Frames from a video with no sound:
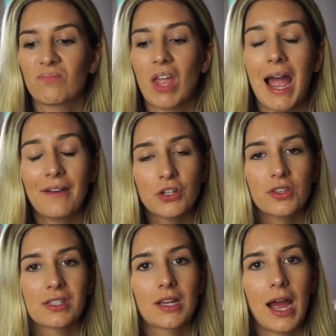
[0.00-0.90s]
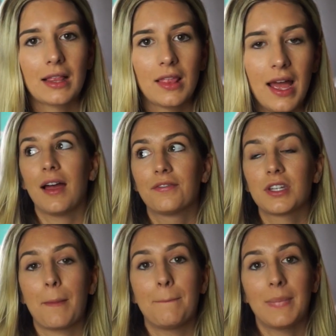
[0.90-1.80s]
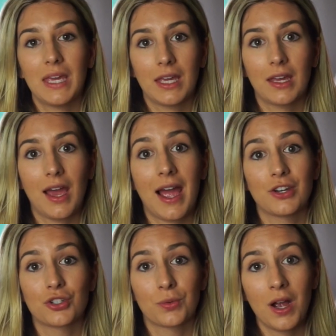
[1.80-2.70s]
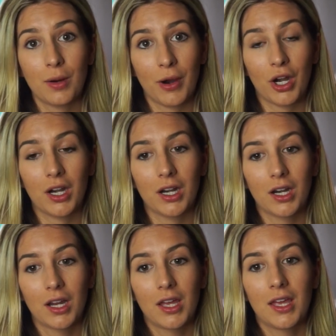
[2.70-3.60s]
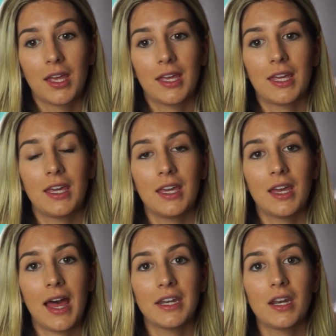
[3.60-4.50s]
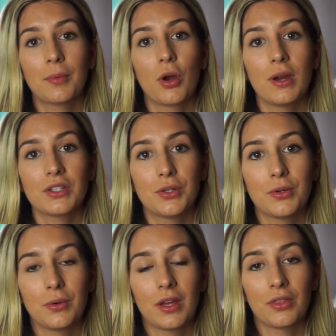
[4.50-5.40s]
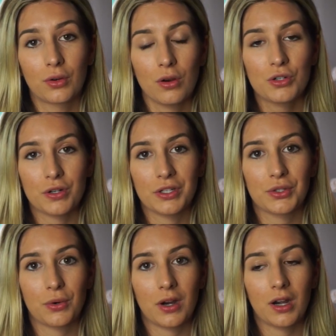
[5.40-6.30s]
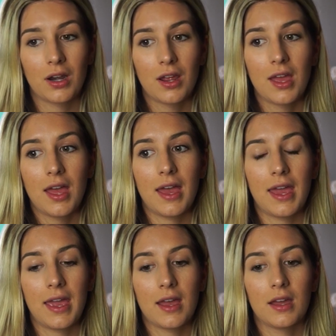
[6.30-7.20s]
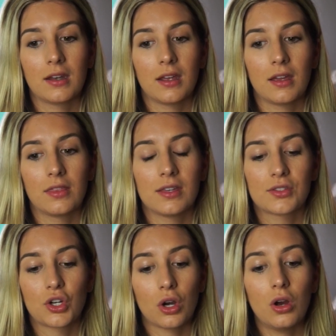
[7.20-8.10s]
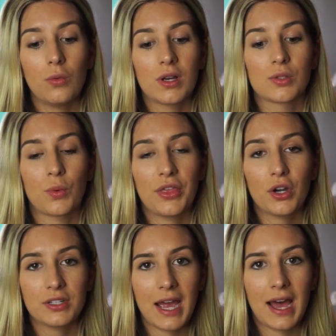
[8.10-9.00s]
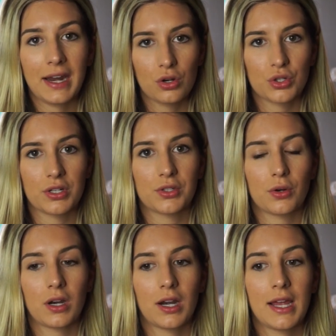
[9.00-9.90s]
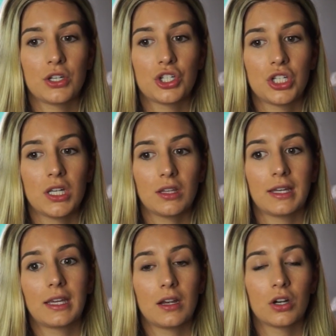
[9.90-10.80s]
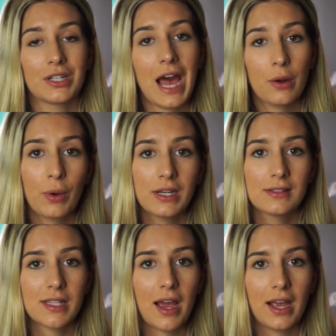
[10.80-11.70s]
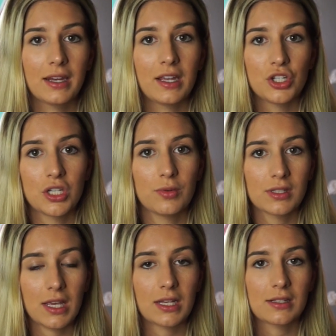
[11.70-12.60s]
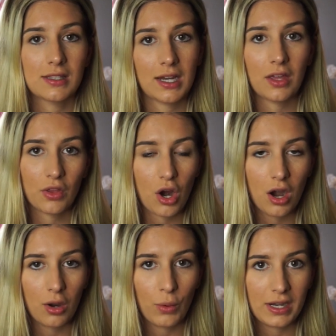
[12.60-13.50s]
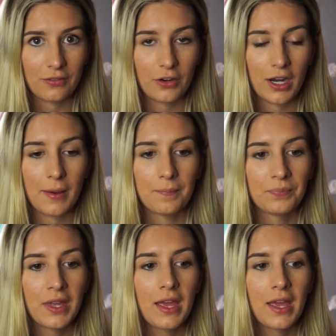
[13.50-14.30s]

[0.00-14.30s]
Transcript: after this guy left me at Drug Mart, he ended up going to the grocery store, and this girl was with her dad at the grocery store, and her dad went inside and she was like sitting in the car waiting for him.